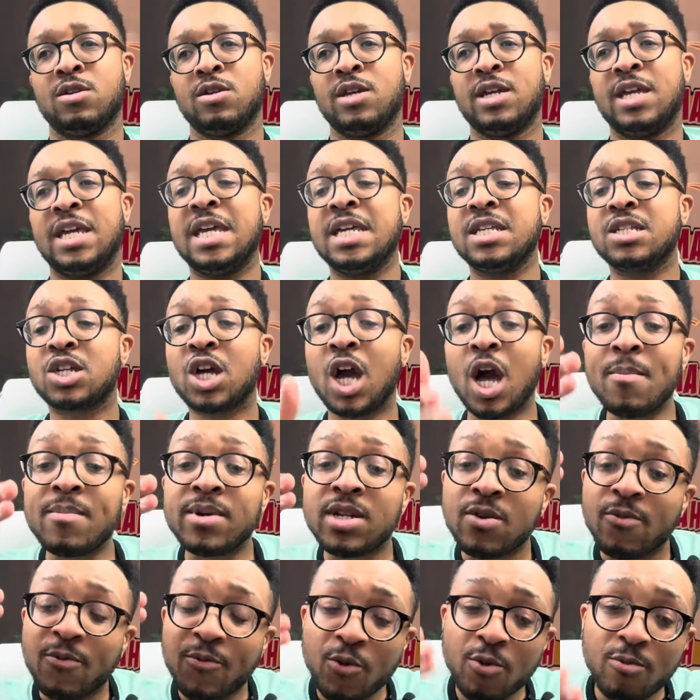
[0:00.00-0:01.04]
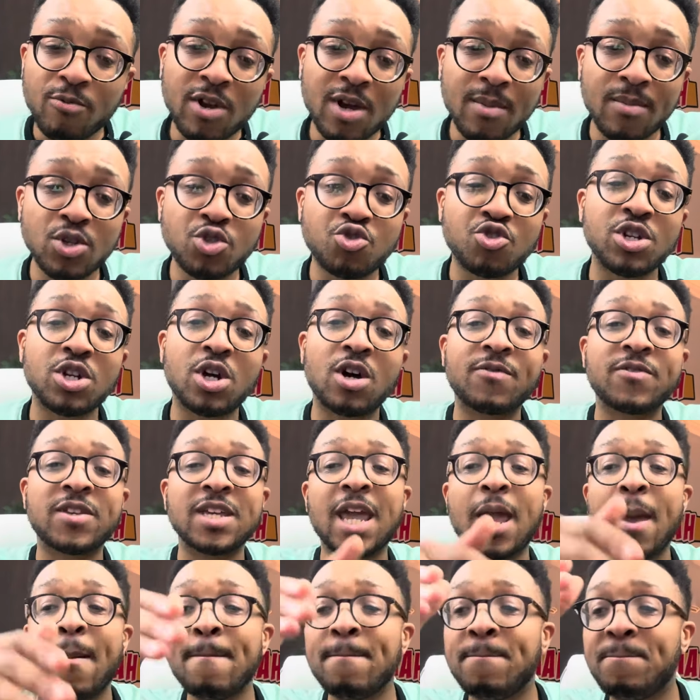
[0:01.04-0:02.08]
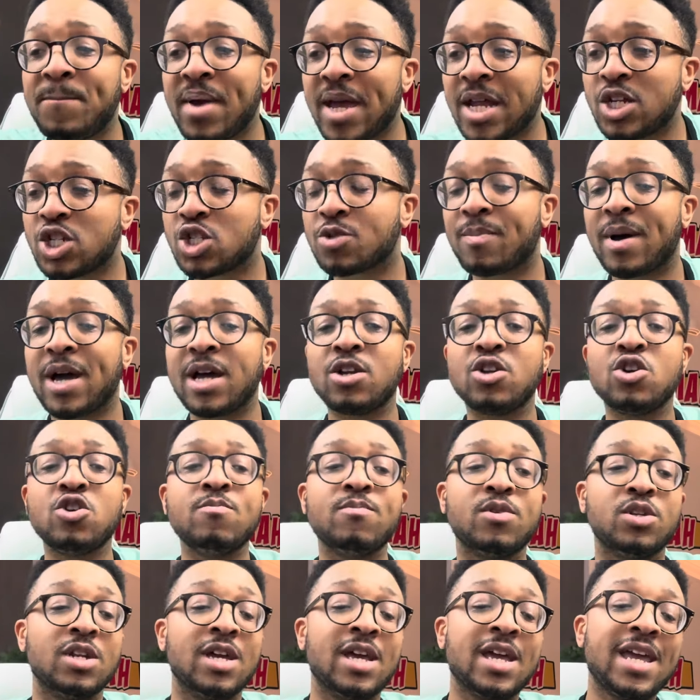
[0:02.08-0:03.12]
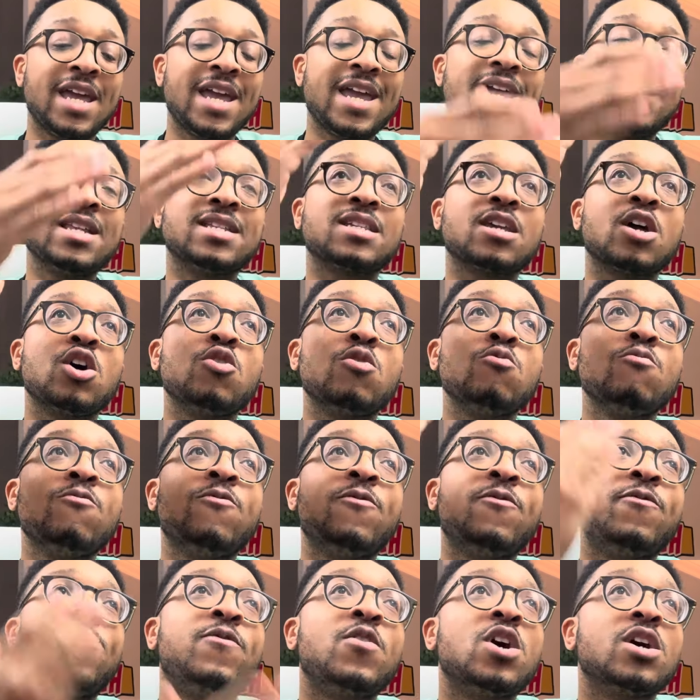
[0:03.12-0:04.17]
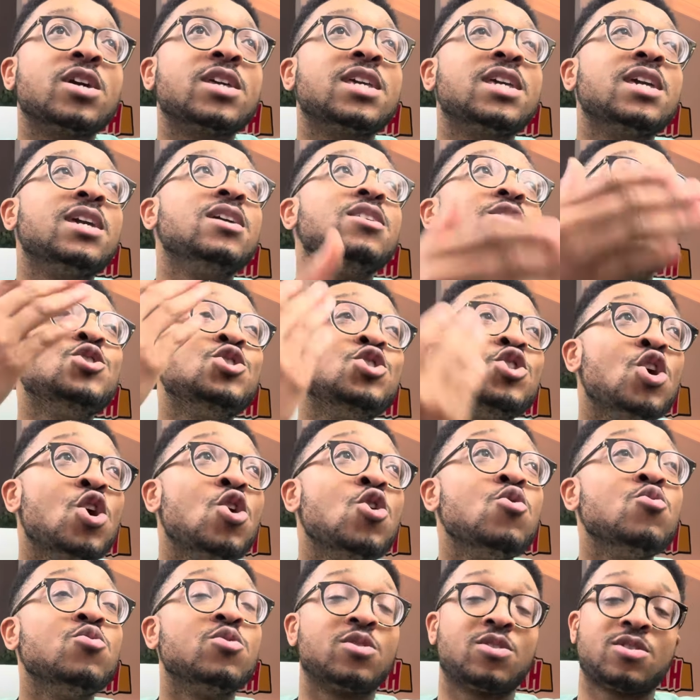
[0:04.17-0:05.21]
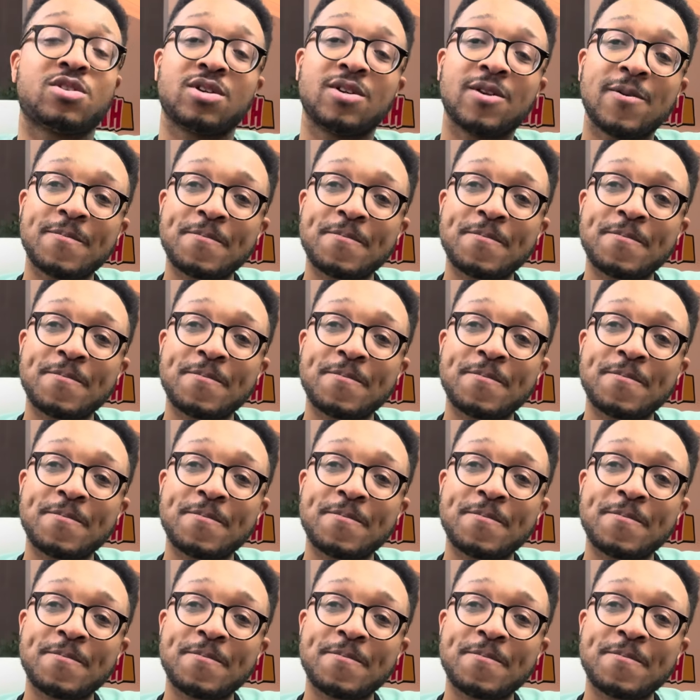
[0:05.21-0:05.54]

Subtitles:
He's coming in for Real Madrid after getting benched by Lumen. It's a fucking joke.